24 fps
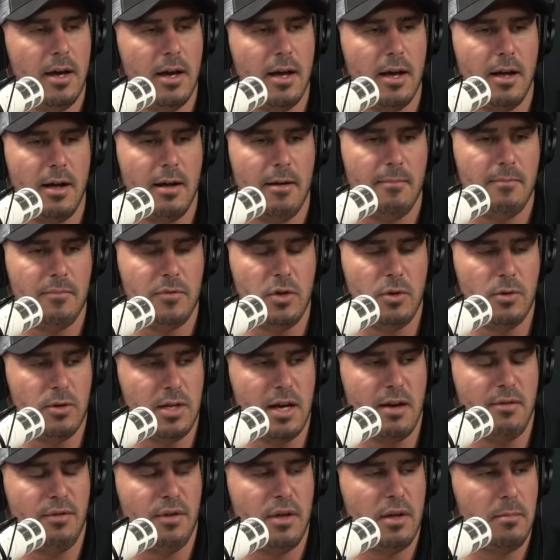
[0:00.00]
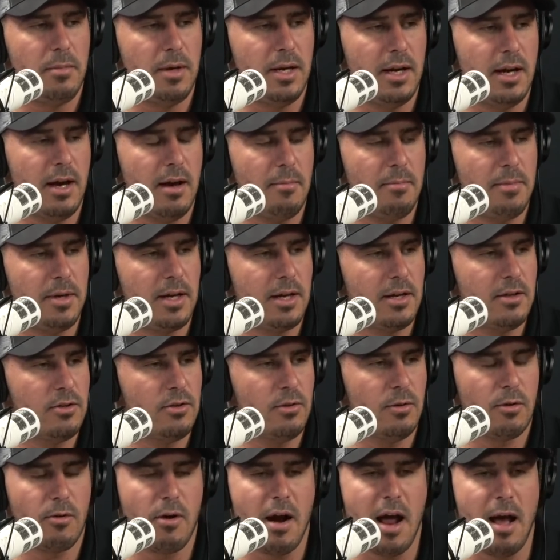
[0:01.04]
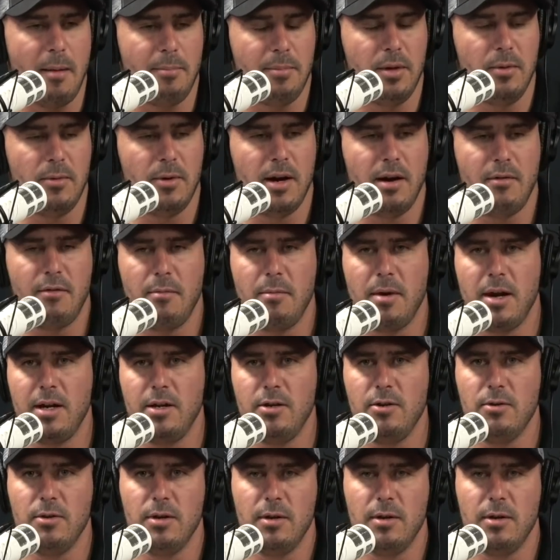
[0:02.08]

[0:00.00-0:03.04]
You were definitely beat up because you were grappling with everybody